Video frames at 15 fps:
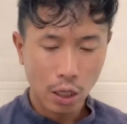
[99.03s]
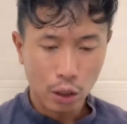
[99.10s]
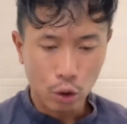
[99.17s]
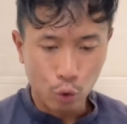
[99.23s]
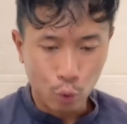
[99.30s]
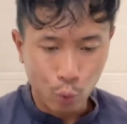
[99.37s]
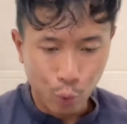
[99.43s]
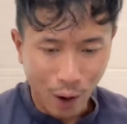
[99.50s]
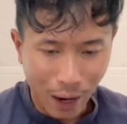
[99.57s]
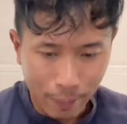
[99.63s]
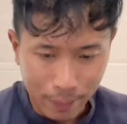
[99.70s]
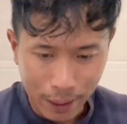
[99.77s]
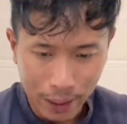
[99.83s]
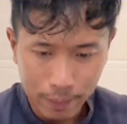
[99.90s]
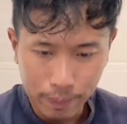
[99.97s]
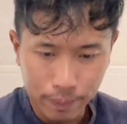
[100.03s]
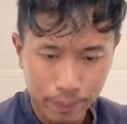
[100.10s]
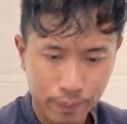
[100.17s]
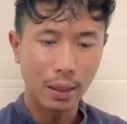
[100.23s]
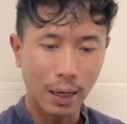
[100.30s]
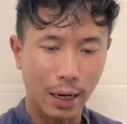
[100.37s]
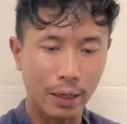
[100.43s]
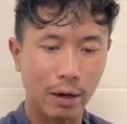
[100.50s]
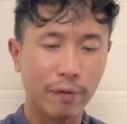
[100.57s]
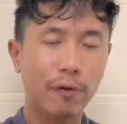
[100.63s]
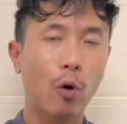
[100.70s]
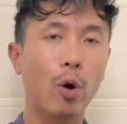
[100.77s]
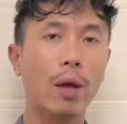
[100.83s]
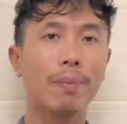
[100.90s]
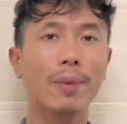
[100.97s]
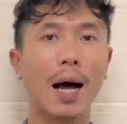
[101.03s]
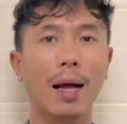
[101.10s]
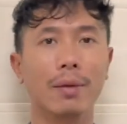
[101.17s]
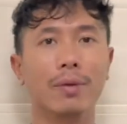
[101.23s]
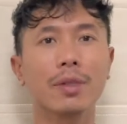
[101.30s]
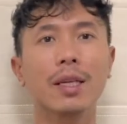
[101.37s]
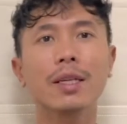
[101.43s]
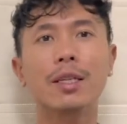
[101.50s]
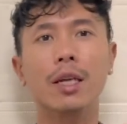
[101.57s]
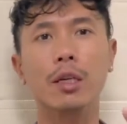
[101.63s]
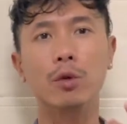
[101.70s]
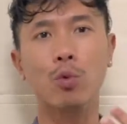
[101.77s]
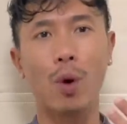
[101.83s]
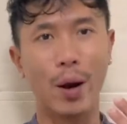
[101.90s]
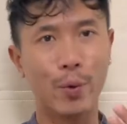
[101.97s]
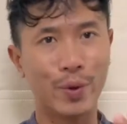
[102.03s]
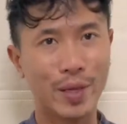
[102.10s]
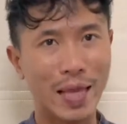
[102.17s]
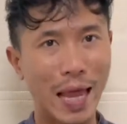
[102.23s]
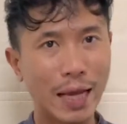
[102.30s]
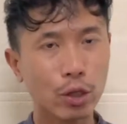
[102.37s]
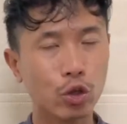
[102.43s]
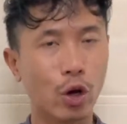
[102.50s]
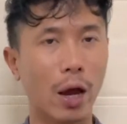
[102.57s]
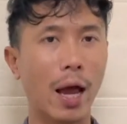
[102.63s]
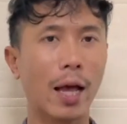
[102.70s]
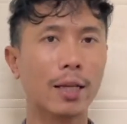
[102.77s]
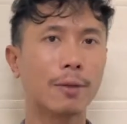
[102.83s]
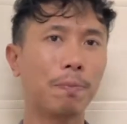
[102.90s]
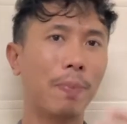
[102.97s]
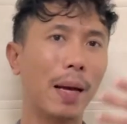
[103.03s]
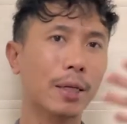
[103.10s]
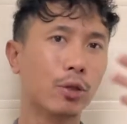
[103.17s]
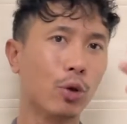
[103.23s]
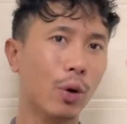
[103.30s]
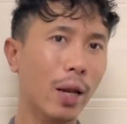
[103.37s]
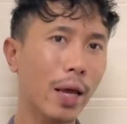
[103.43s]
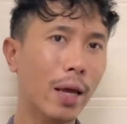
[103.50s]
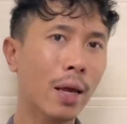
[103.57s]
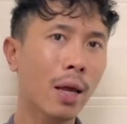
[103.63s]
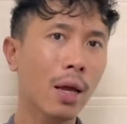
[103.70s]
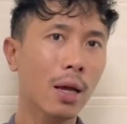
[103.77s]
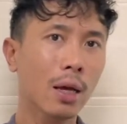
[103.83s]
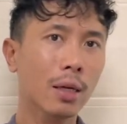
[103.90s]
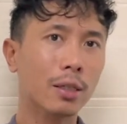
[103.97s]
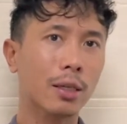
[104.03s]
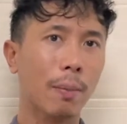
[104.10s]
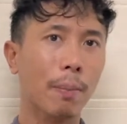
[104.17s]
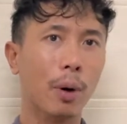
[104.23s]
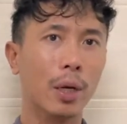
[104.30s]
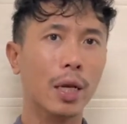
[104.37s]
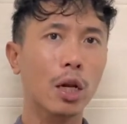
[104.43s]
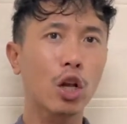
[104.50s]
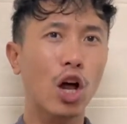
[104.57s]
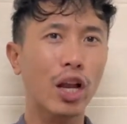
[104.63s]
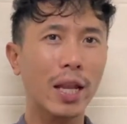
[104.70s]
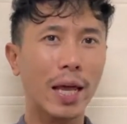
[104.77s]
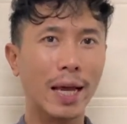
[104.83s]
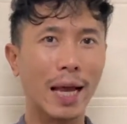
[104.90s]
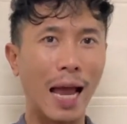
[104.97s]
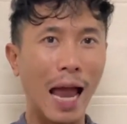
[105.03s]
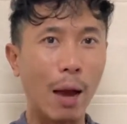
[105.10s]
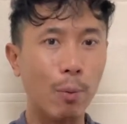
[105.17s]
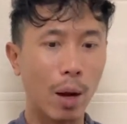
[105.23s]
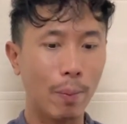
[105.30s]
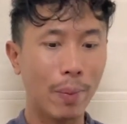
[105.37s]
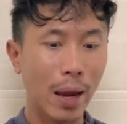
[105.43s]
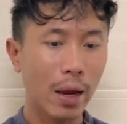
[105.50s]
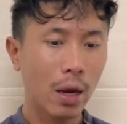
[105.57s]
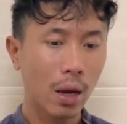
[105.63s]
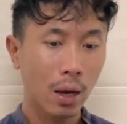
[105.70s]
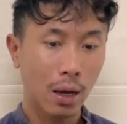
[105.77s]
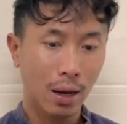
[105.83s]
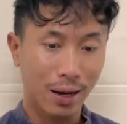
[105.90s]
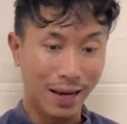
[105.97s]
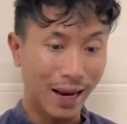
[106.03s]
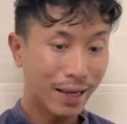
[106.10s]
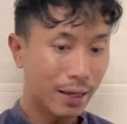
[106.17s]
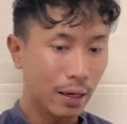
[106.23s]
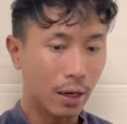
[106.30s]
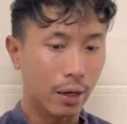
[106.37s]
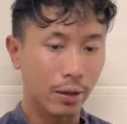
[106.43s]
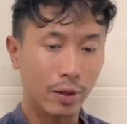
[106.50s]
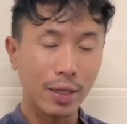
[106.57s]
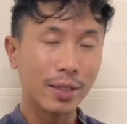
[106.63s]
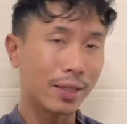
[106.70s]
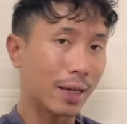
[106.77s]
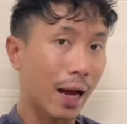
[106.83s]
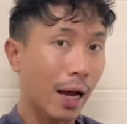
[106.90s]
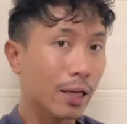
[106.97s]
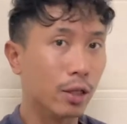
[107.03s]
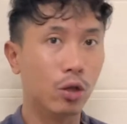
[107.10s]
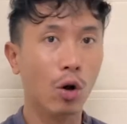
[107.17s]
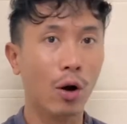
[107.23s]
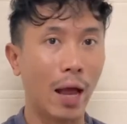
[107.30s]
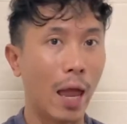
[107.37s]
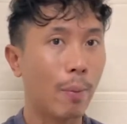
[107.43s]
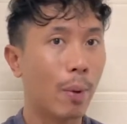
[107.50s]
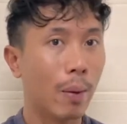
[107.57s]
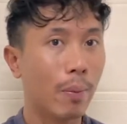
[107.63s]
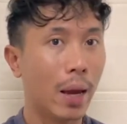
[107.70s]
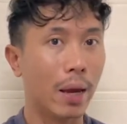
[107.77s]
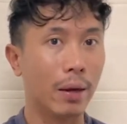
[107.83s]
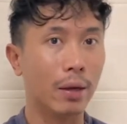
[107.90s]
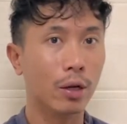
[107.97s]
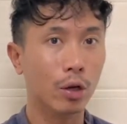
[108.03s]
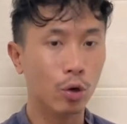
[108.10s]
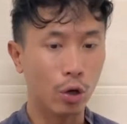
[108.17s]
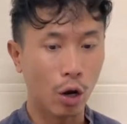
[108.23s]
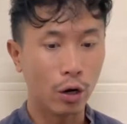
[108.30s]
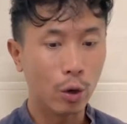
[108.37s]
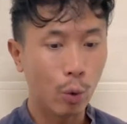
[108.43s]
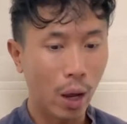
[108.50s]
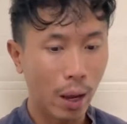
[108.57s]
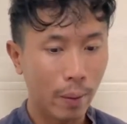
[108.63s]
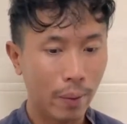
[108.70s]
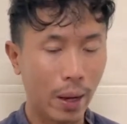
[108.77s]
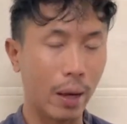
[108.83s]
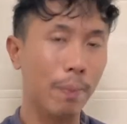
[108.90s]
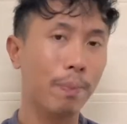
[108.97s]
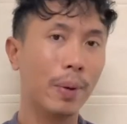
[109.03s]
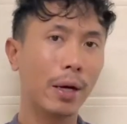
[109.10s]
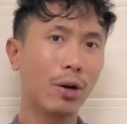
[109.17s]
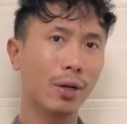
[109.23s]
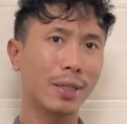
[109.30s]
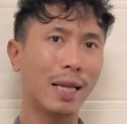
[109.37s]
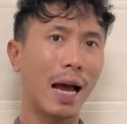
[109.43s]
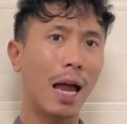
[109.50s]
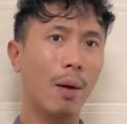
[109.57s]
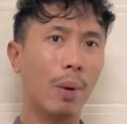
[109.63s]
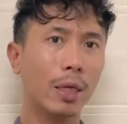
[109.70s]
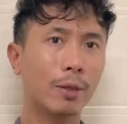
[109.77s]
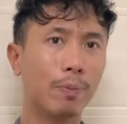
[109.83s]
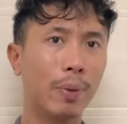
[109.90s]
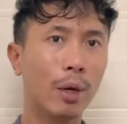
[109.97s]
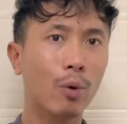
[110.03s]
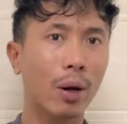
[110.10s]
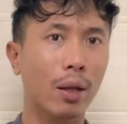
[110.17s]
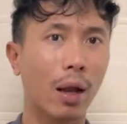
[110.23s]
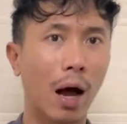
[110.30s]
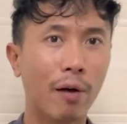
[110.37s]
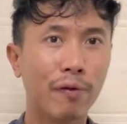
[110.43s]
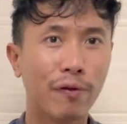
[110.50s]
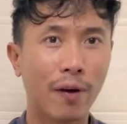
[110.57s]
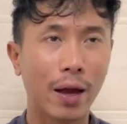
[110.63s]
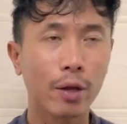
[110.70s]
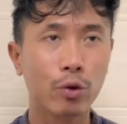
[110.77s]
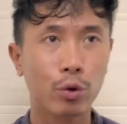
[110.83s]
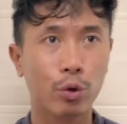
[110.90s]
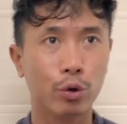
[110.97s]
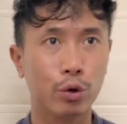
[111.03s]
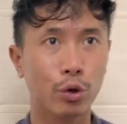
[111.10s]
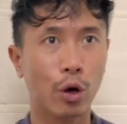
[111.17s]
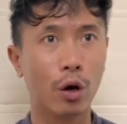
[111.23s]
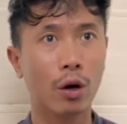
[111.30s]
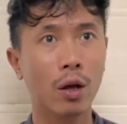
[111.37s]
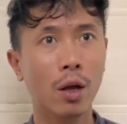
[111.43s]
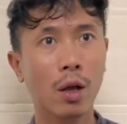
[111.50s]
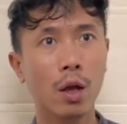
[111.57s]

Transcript: to grab him and then fold him down. This is very dangerous, especially somebody learning MMA. Luckily, this guy is not MMA, learning MMA, because I have experience. I fight to